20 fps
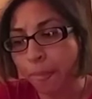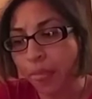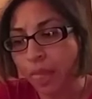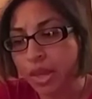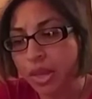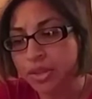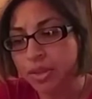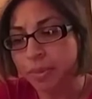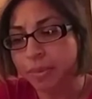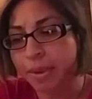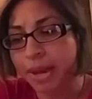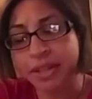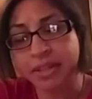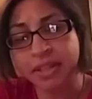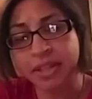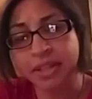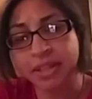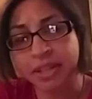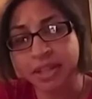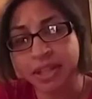So back
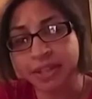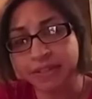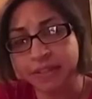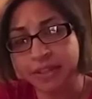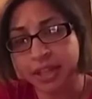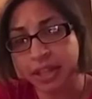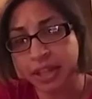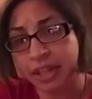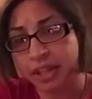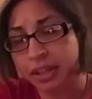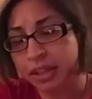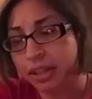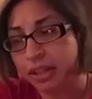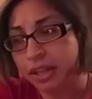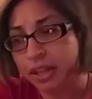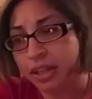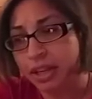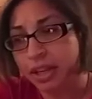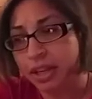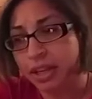to the CFT.
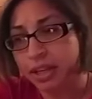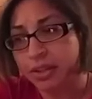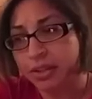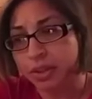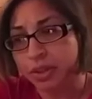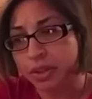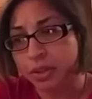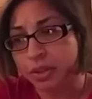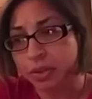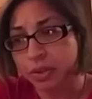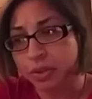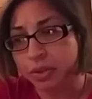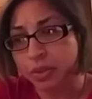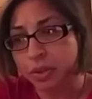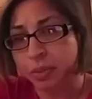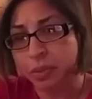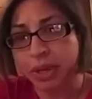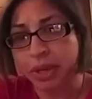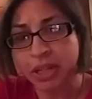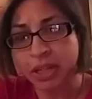So
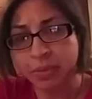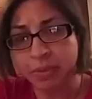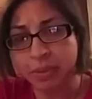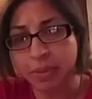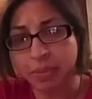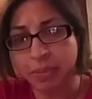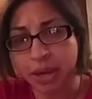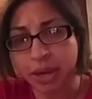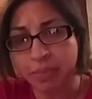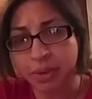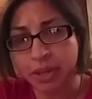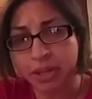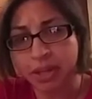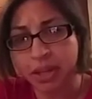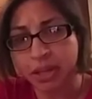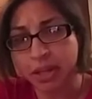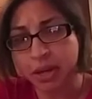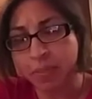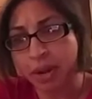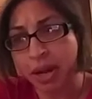placement might be
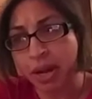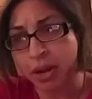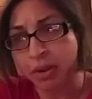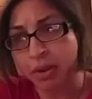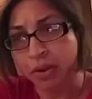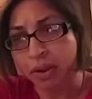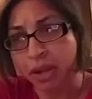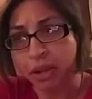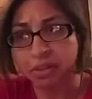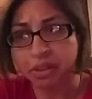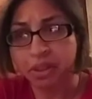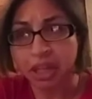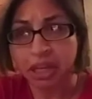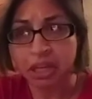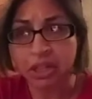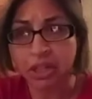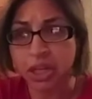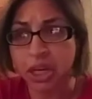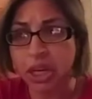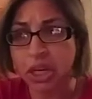talked about: health,
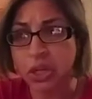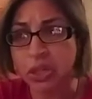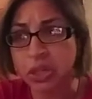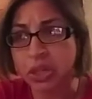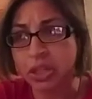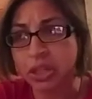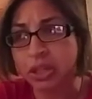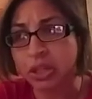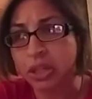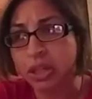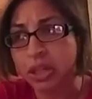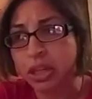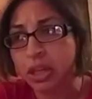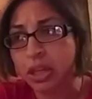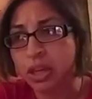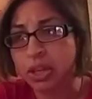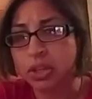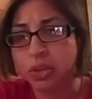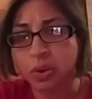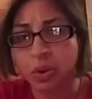education,
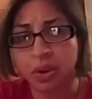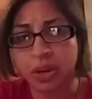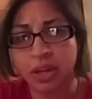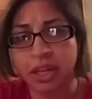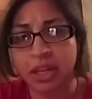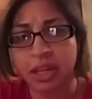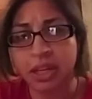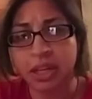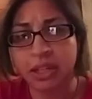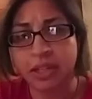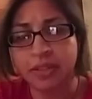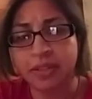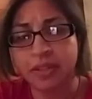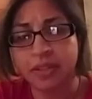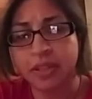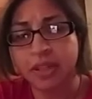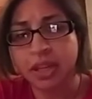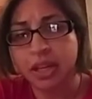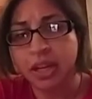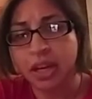your
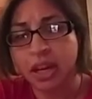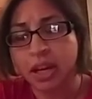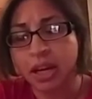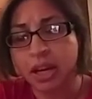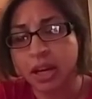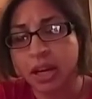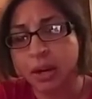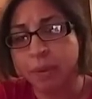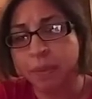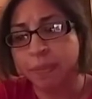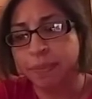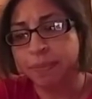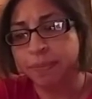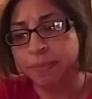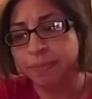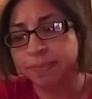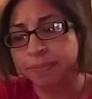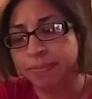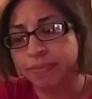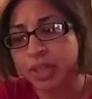needs,
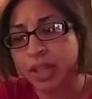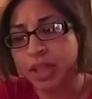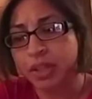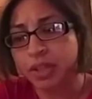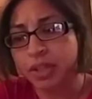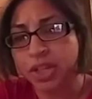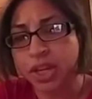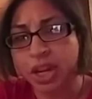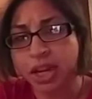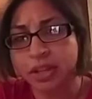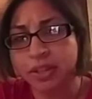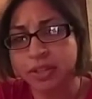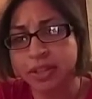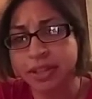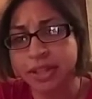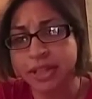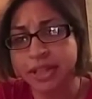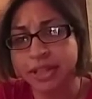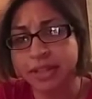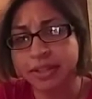the child's
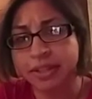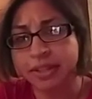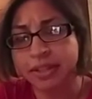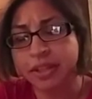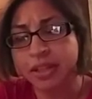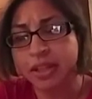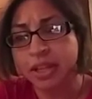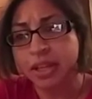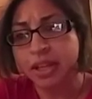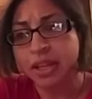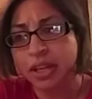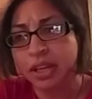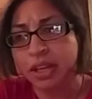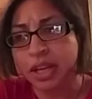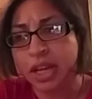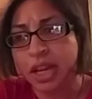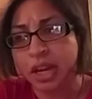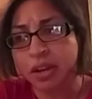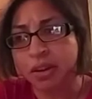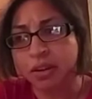needs.
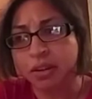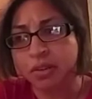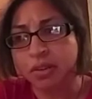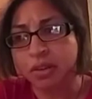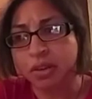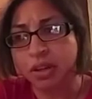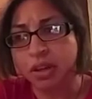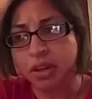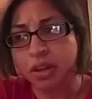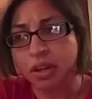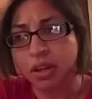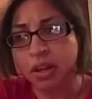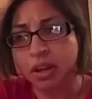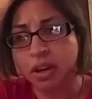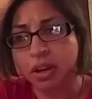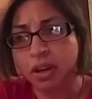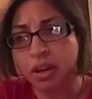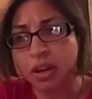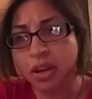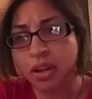Now,
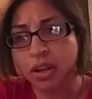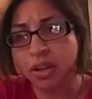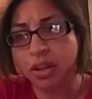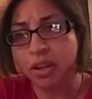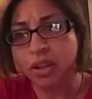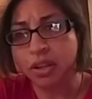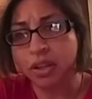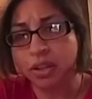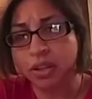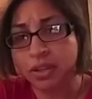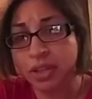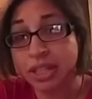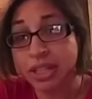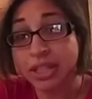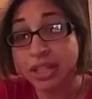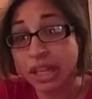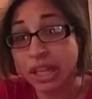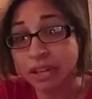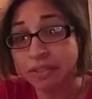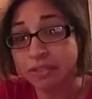there is
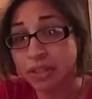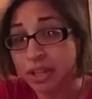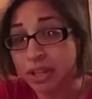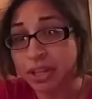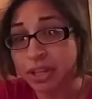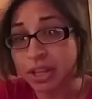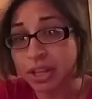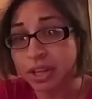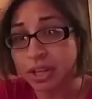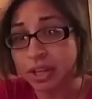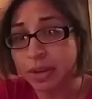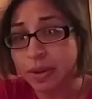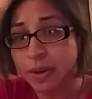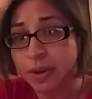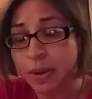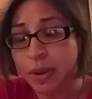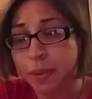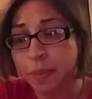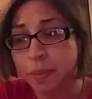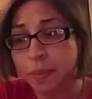a lot of talking,
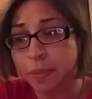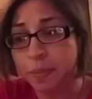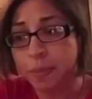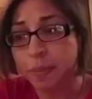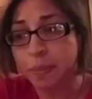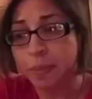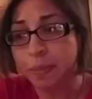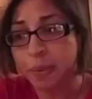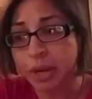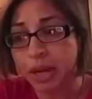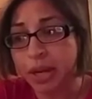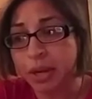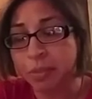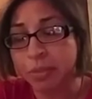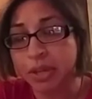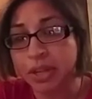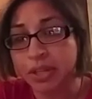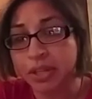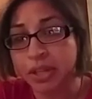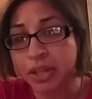but I'm
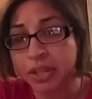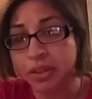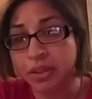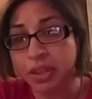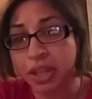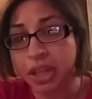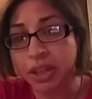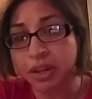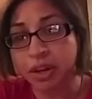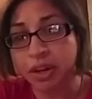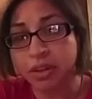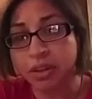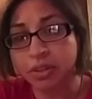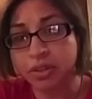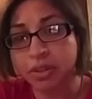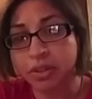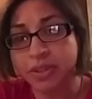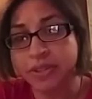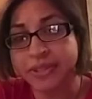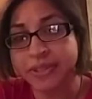going to tell you that there are
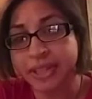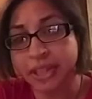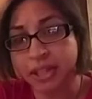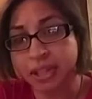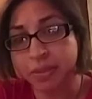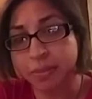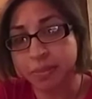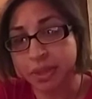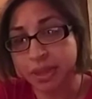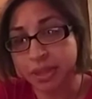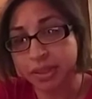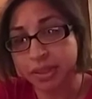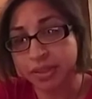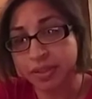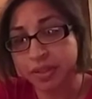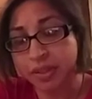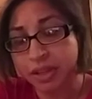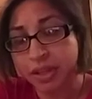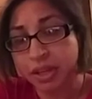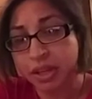also
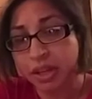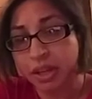assessments.